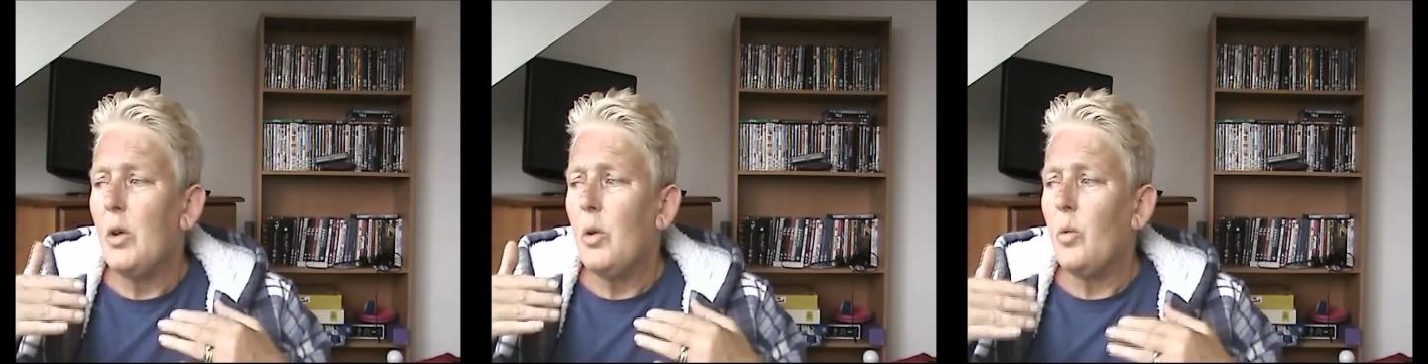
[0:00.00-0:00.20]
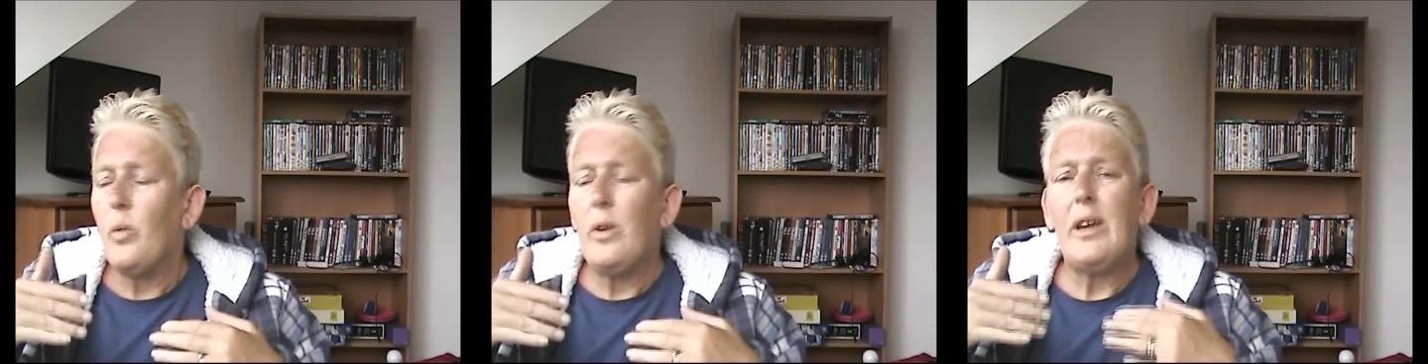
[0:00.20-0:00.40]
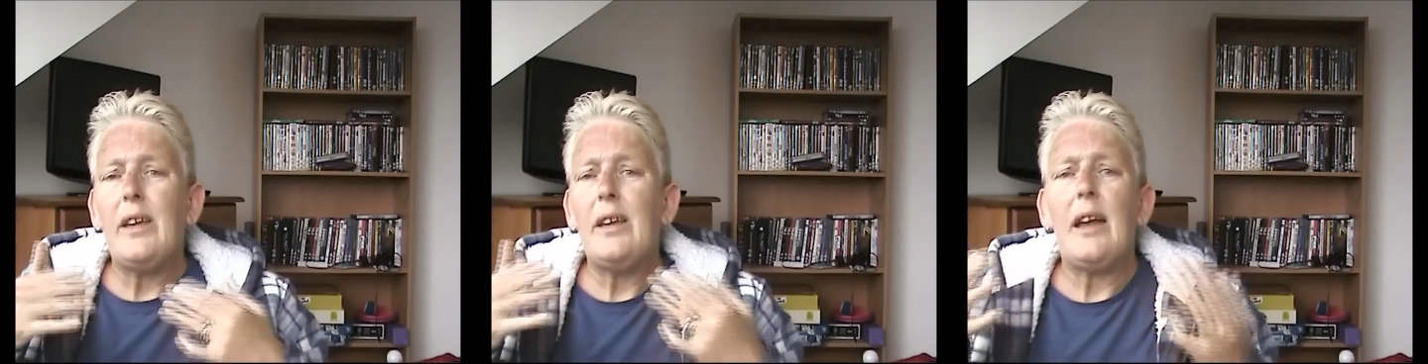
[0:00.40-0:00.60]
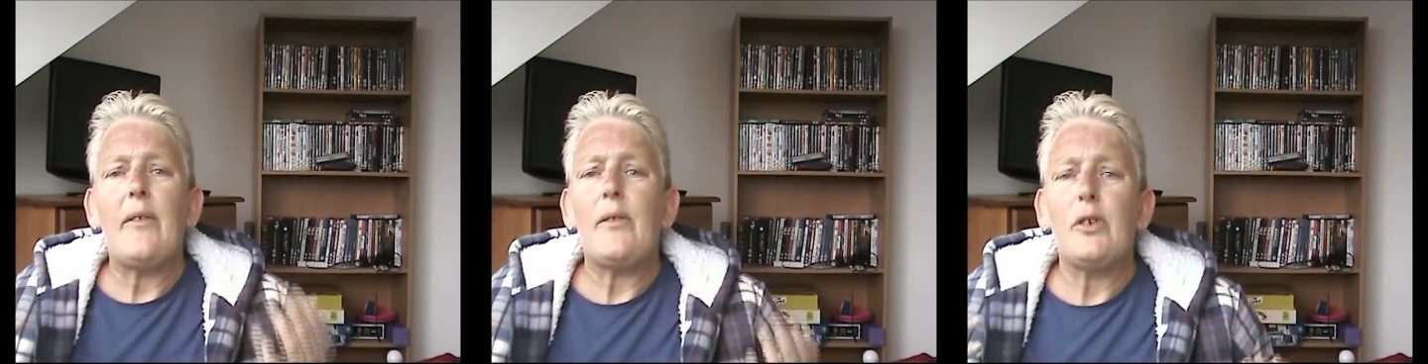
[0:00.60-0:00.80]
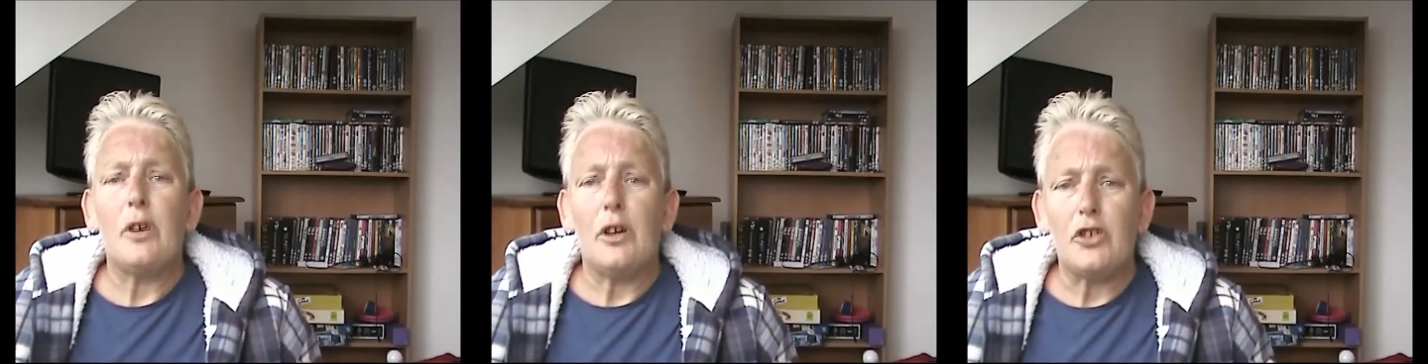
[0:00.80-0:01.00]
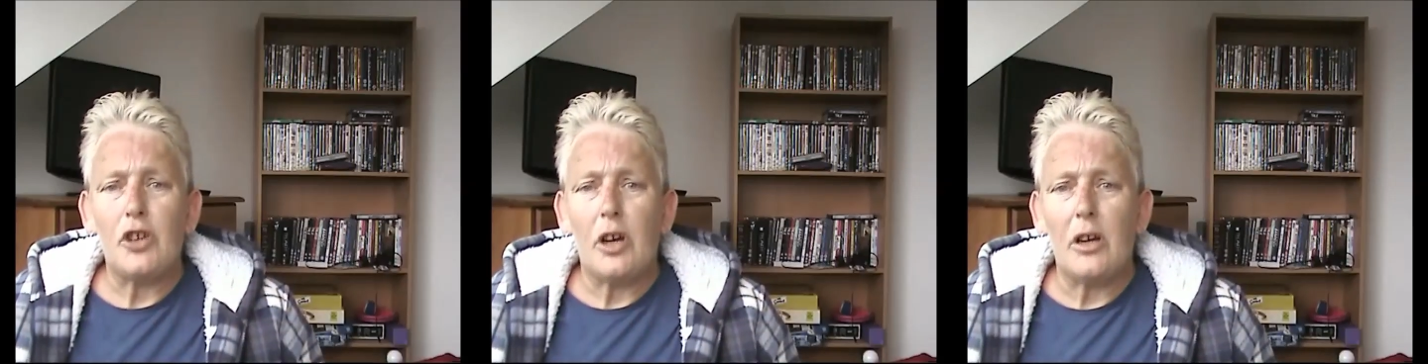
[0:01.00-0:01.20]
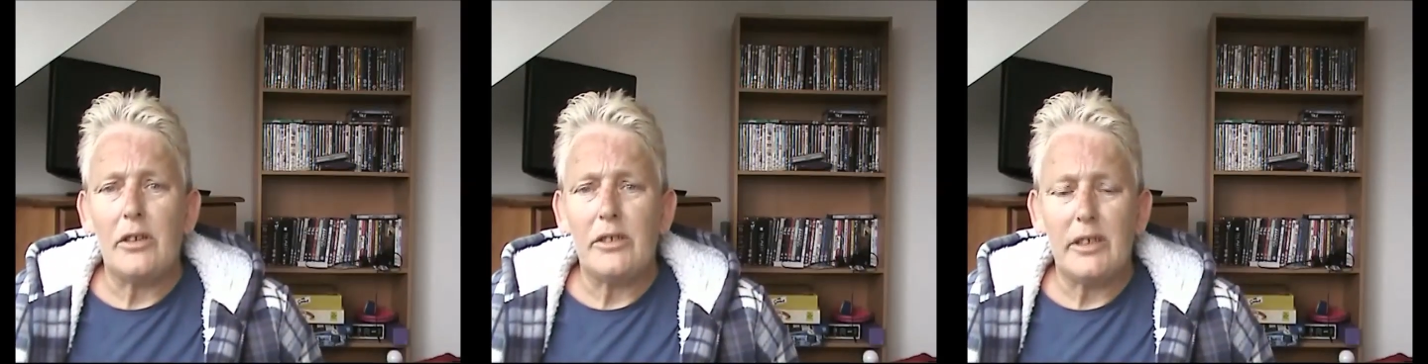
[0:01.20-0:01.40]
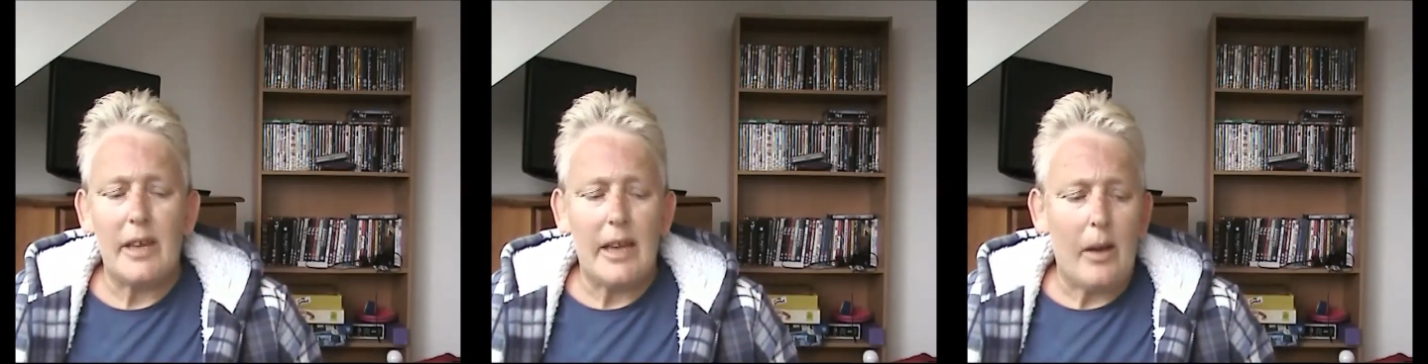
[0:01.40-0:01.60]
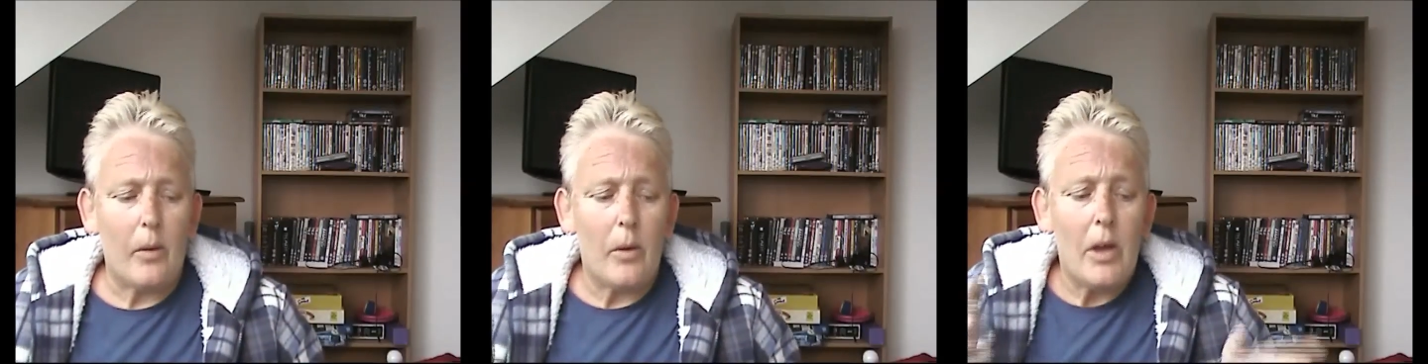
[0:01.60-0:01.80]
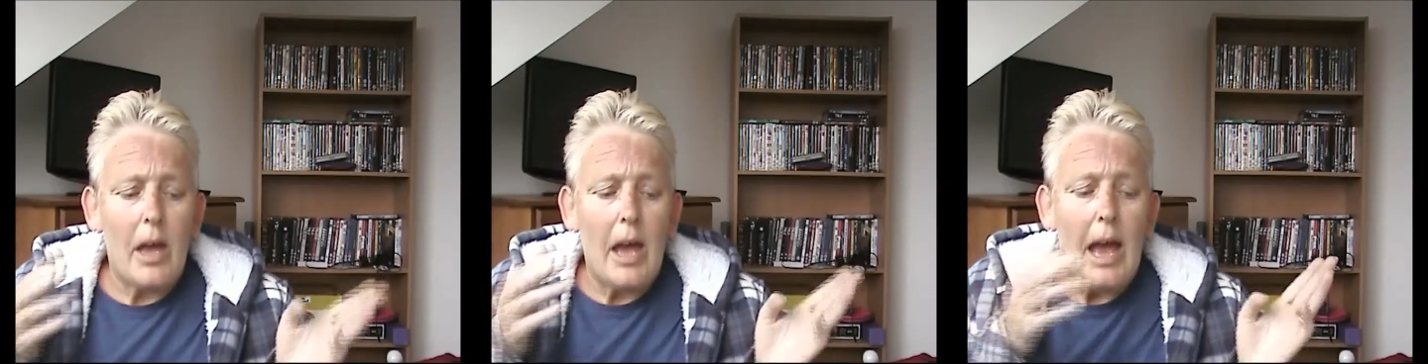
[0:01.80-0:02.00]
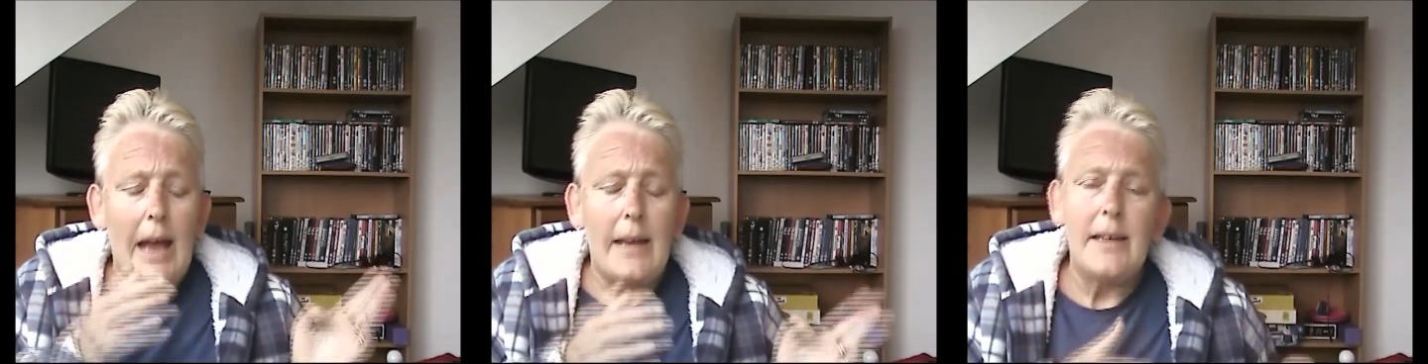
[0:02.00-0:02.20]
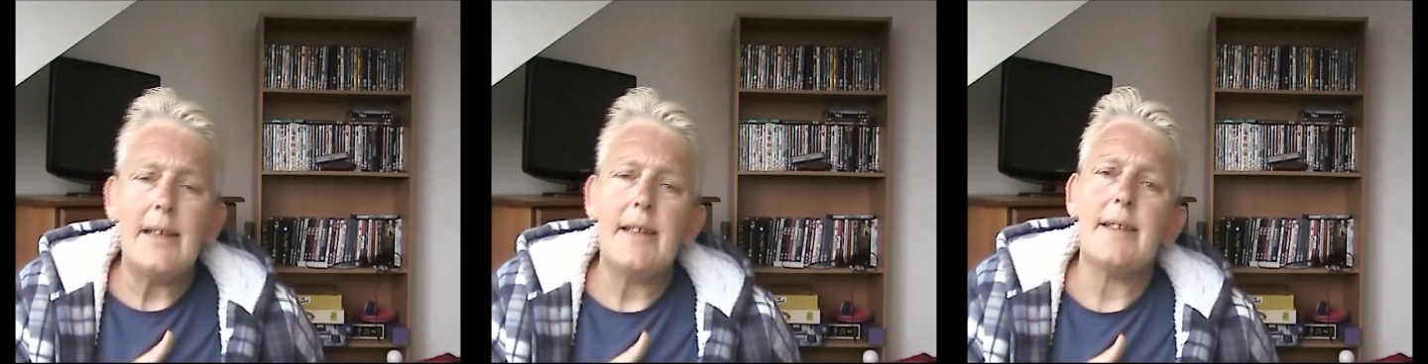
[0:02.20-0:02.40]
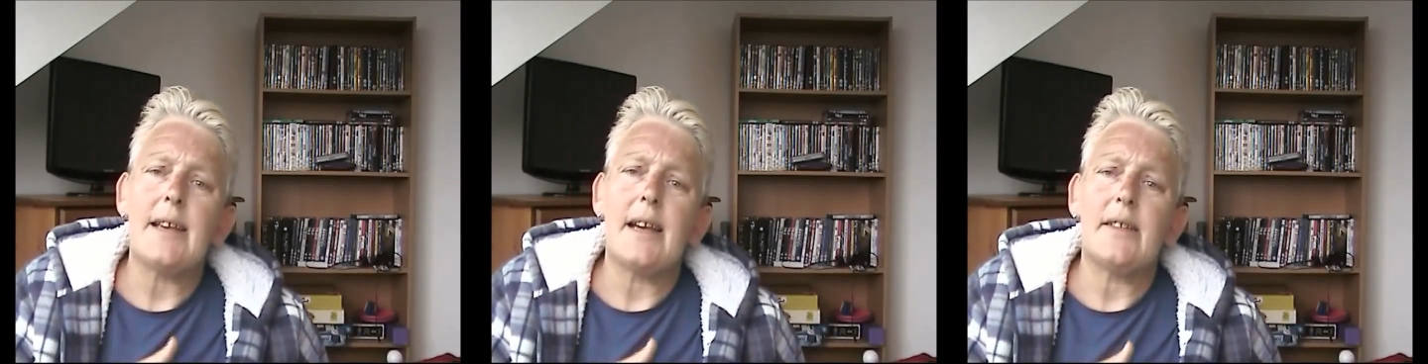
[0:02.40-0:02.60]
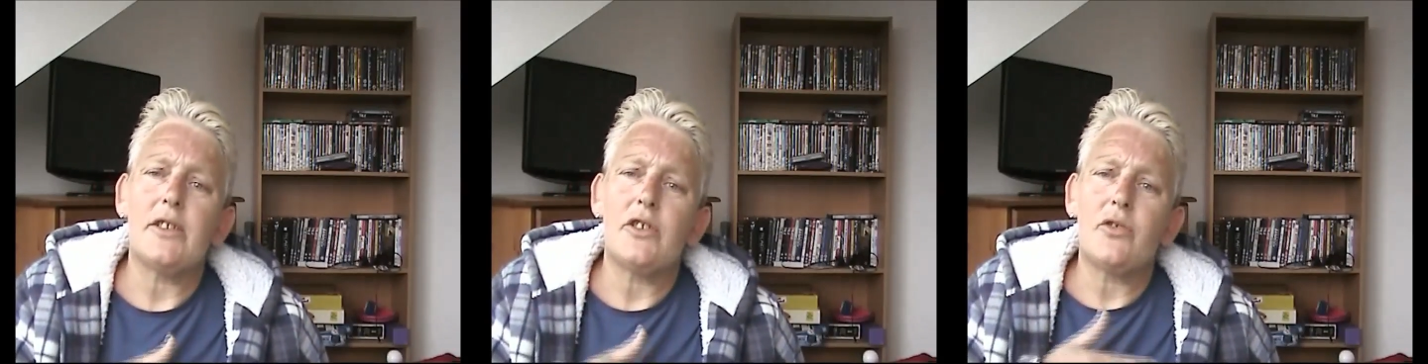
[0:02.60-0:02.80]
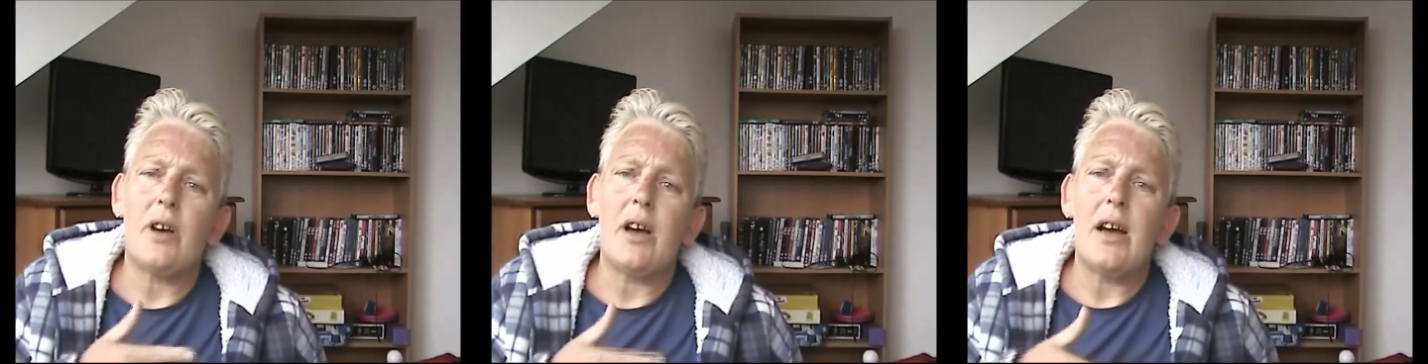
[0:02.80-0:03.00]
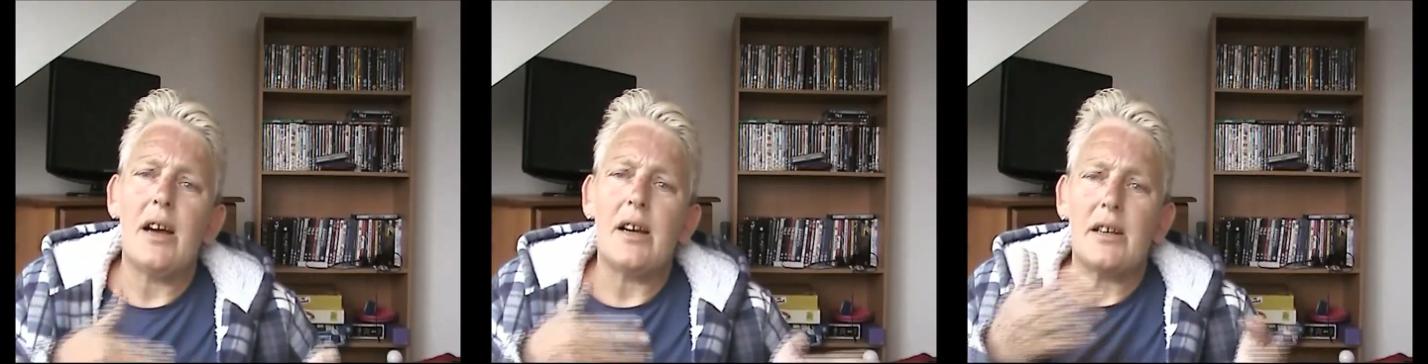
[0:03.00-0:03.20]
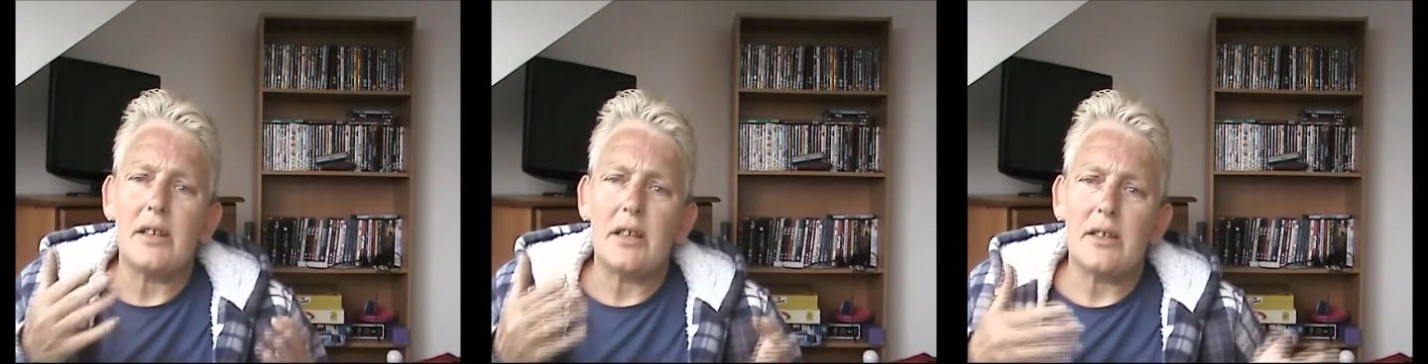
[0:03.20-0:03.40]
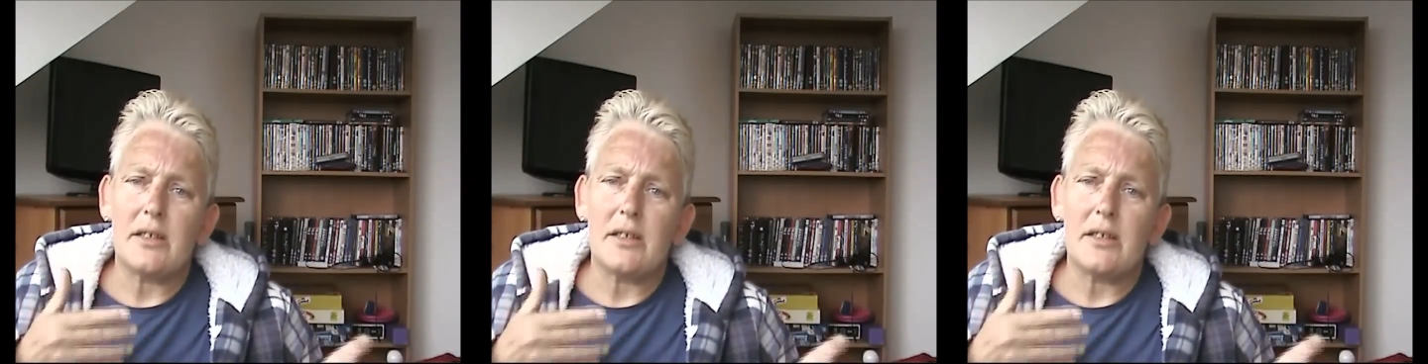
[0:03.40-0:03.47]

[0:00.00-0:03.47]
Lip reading: we haven't got a chance in hell. And this is how the drug,